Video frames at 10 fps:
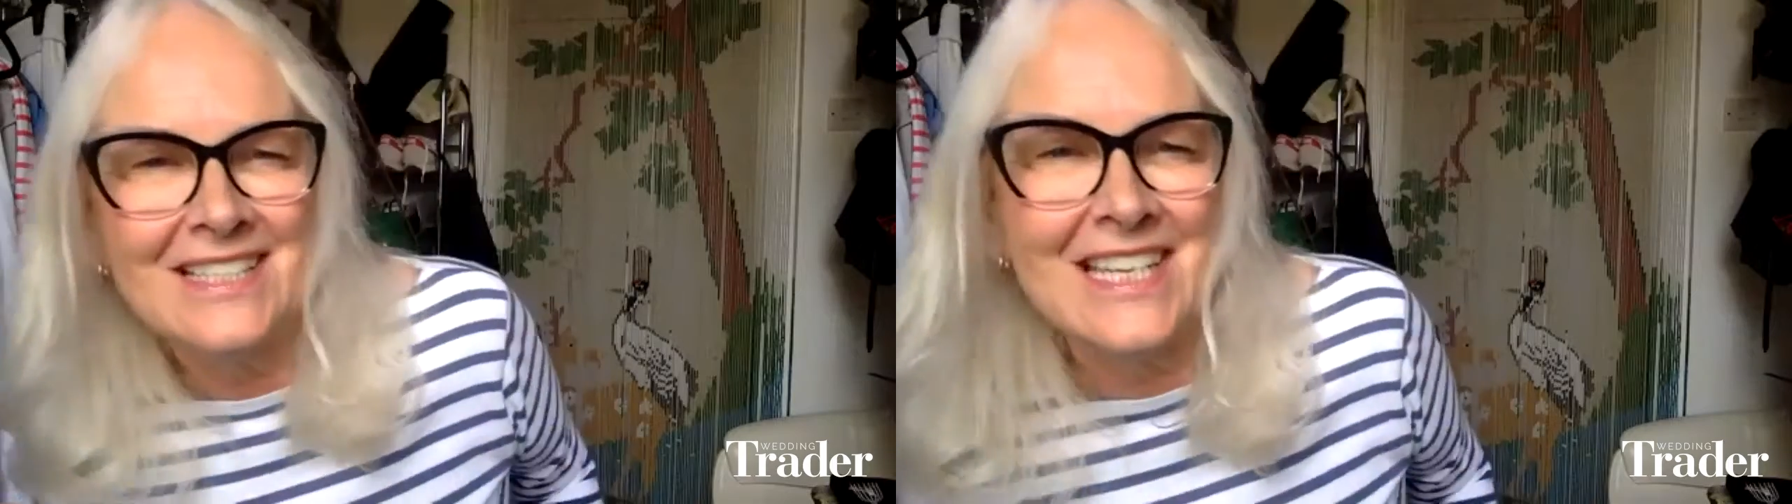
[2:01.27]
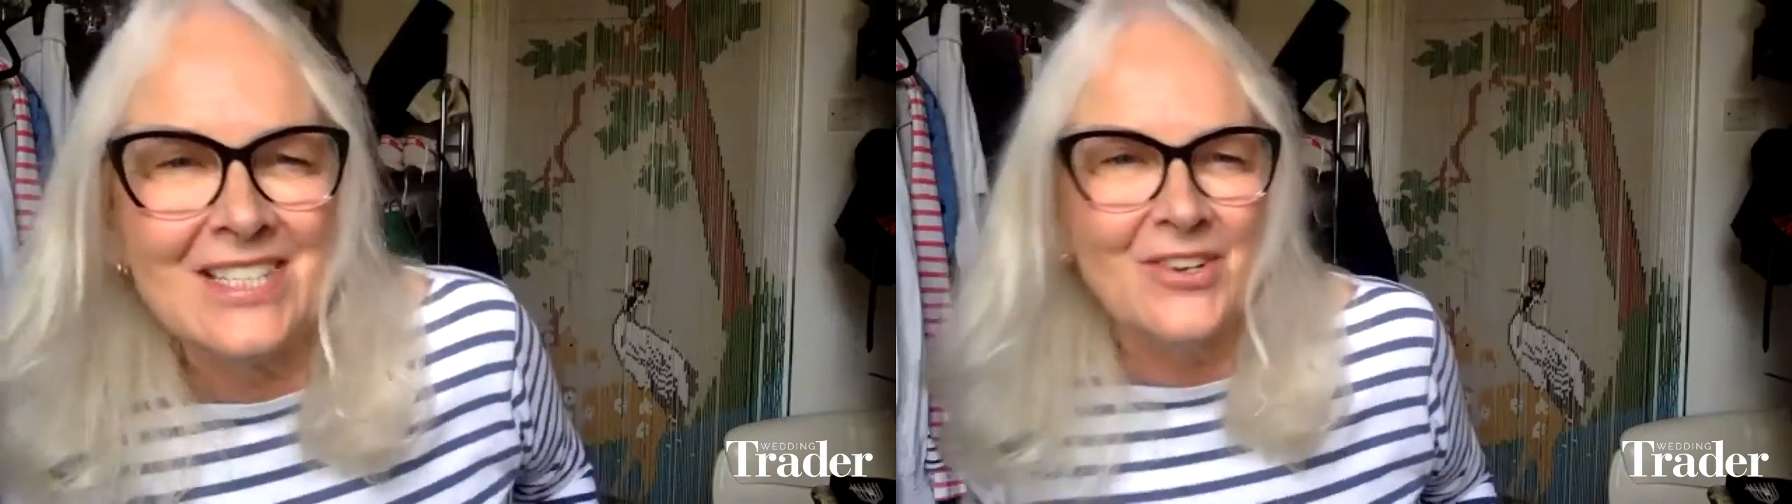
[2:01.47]

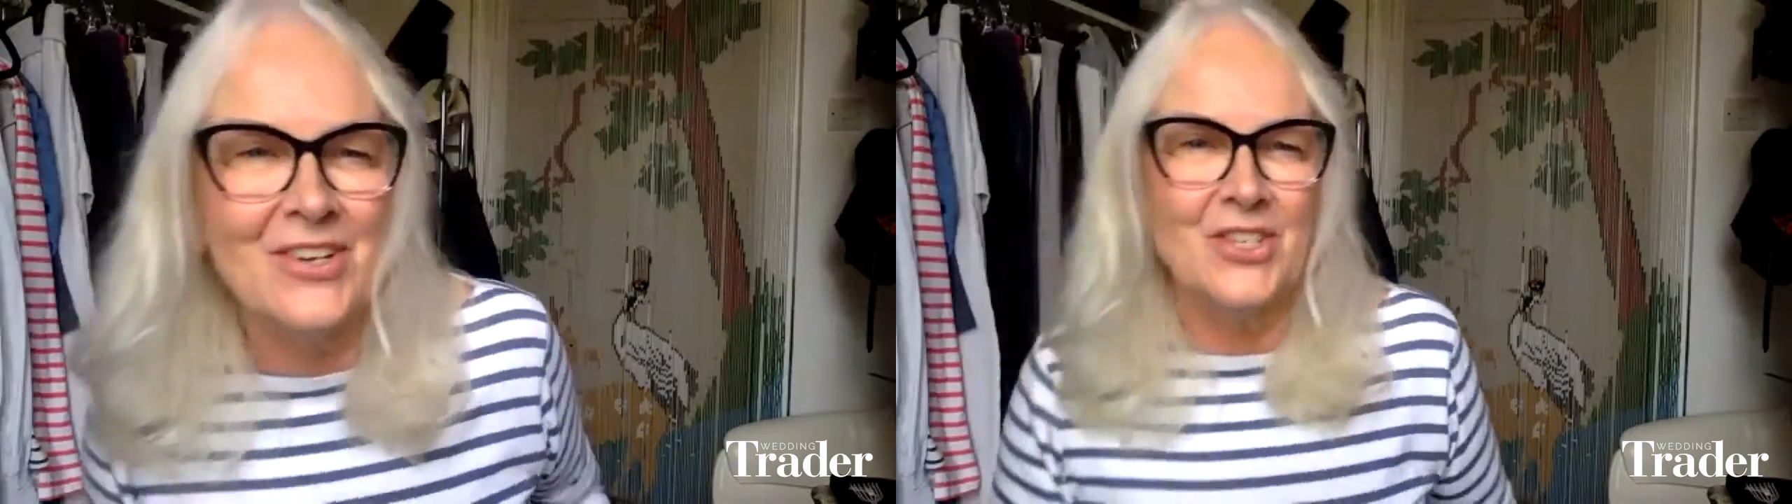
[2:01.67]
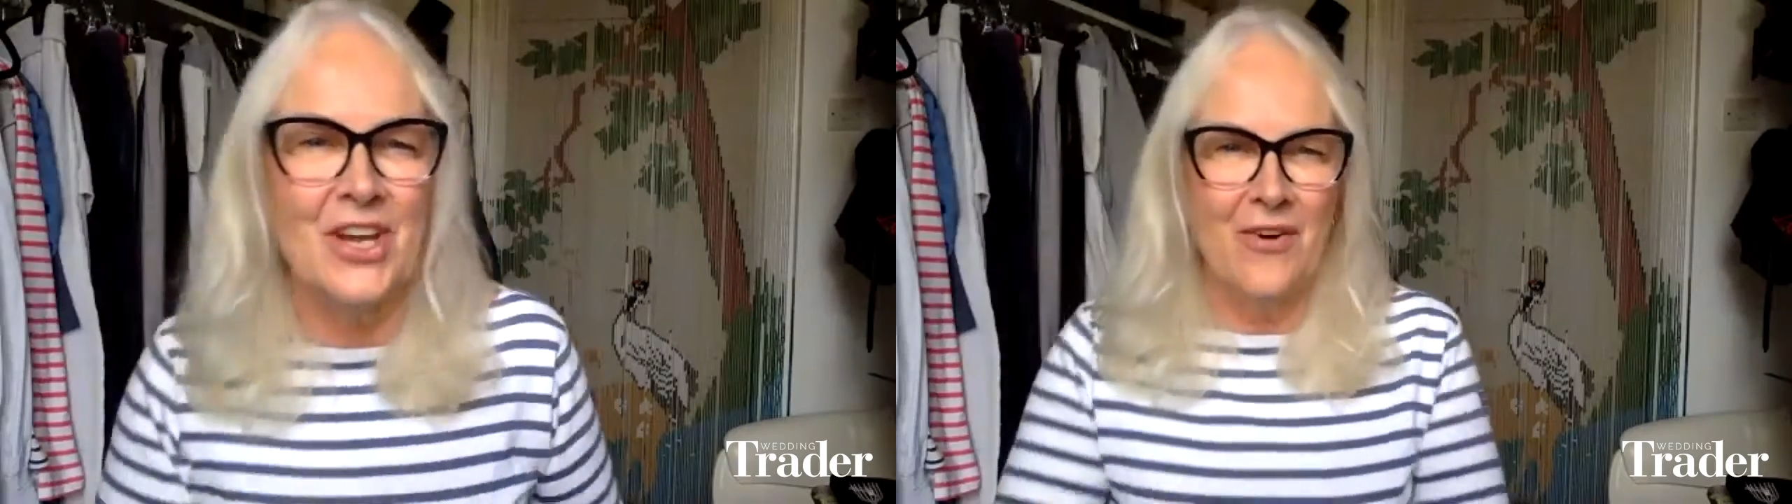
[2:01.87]
sit on
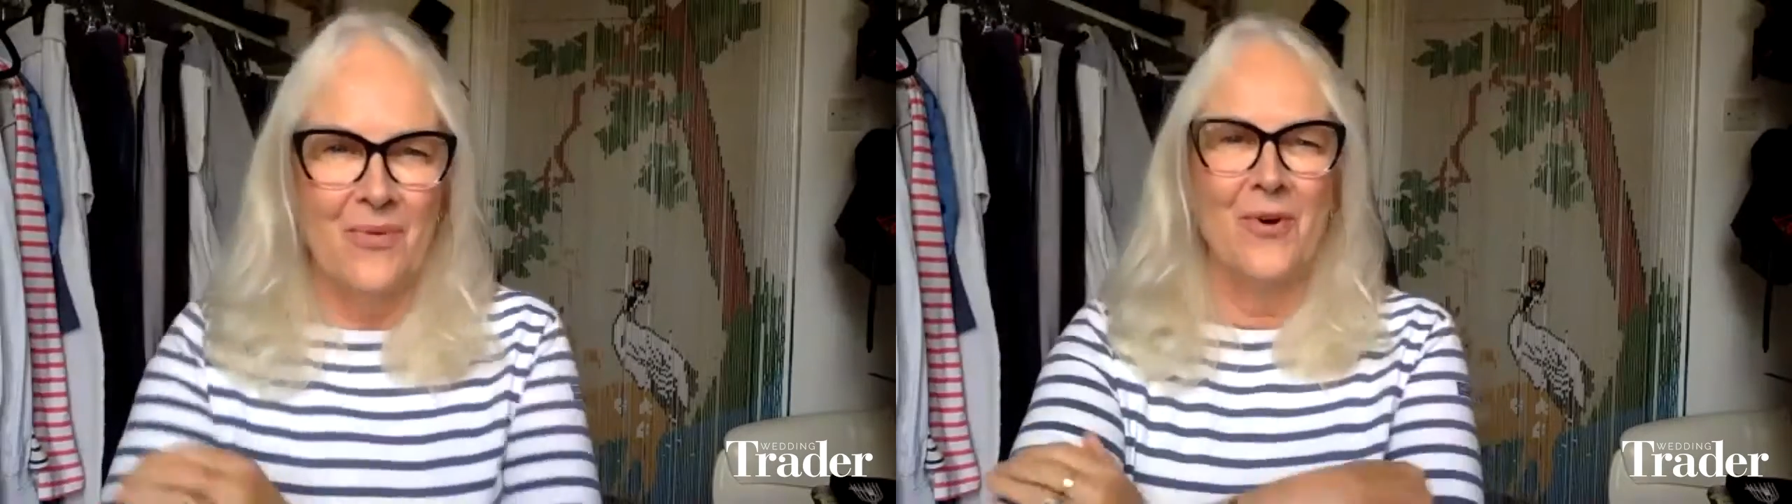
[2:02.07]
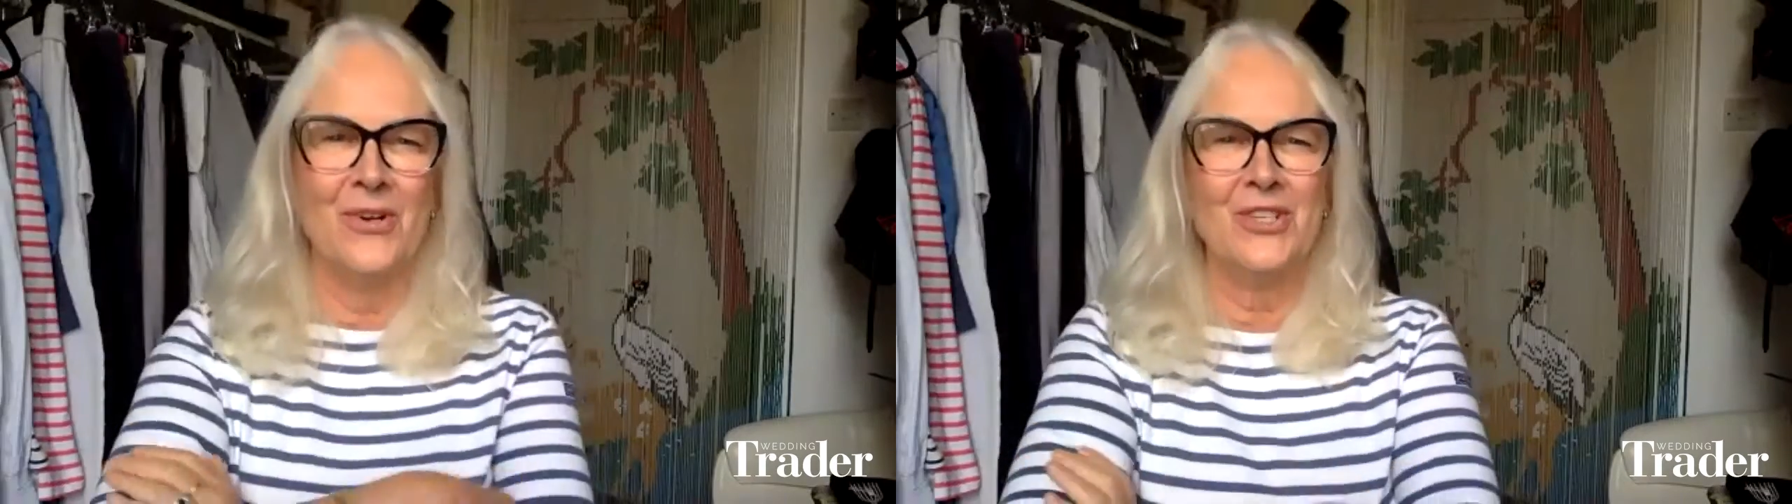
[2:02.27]
a chair
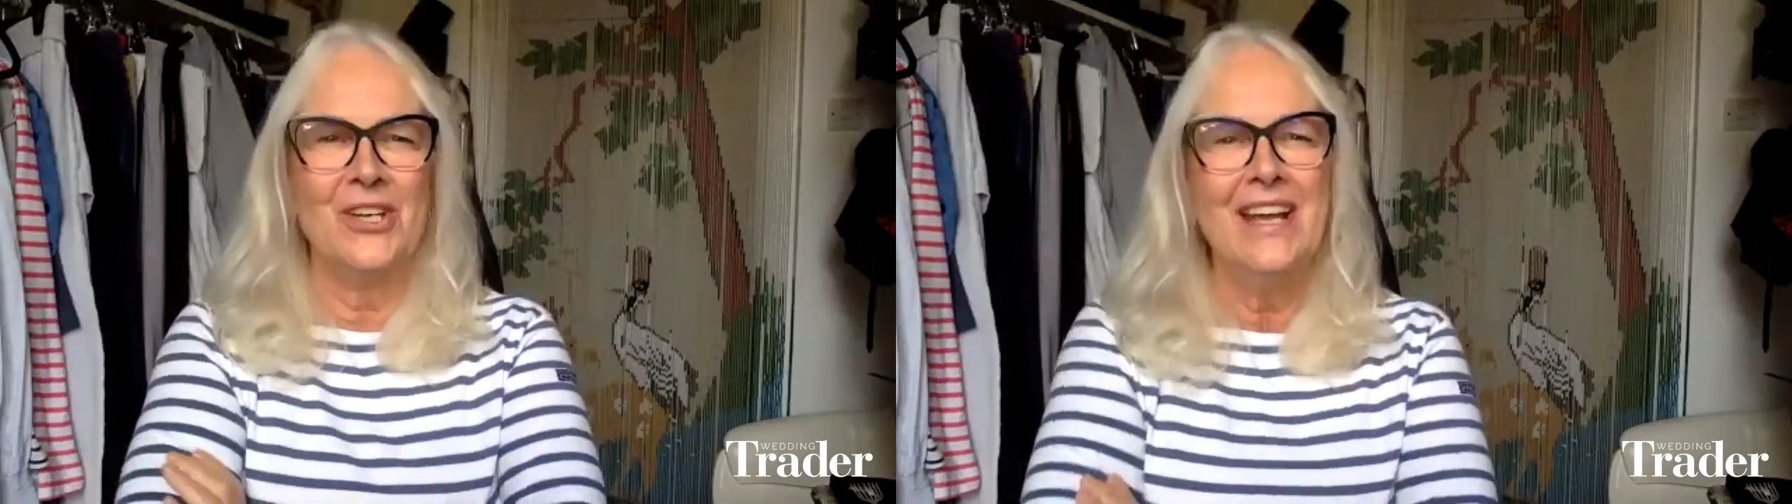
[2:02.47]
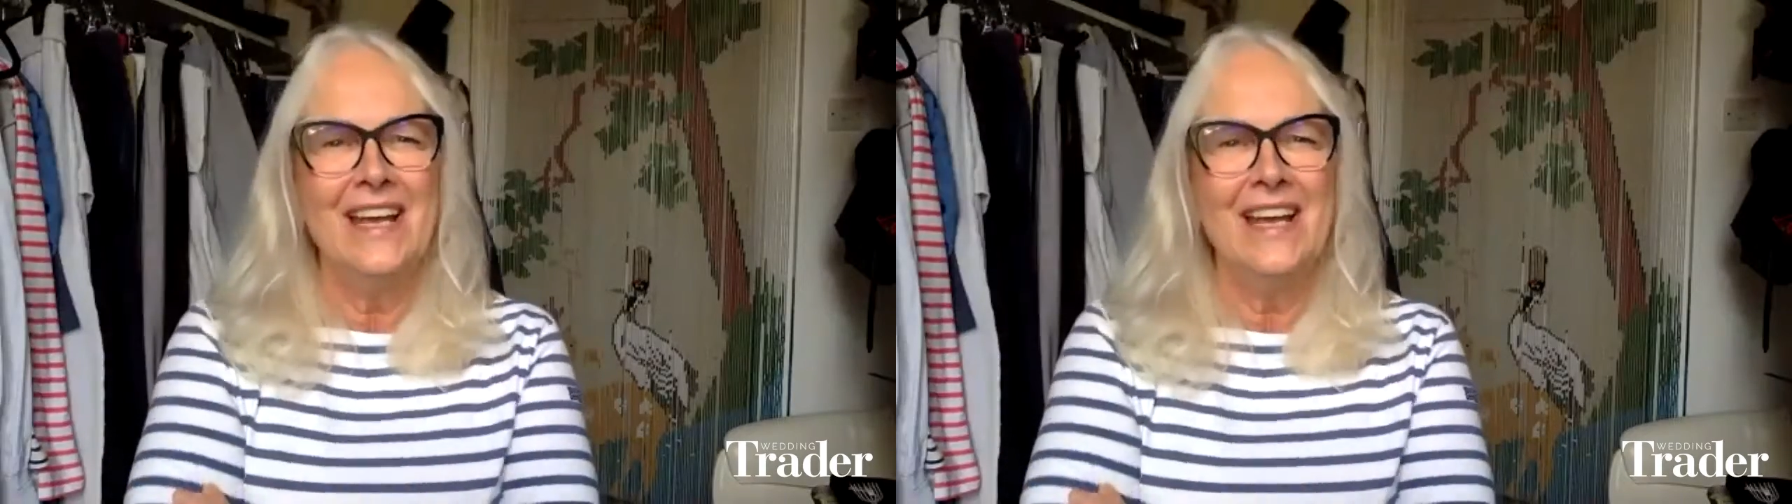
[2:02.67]
and watch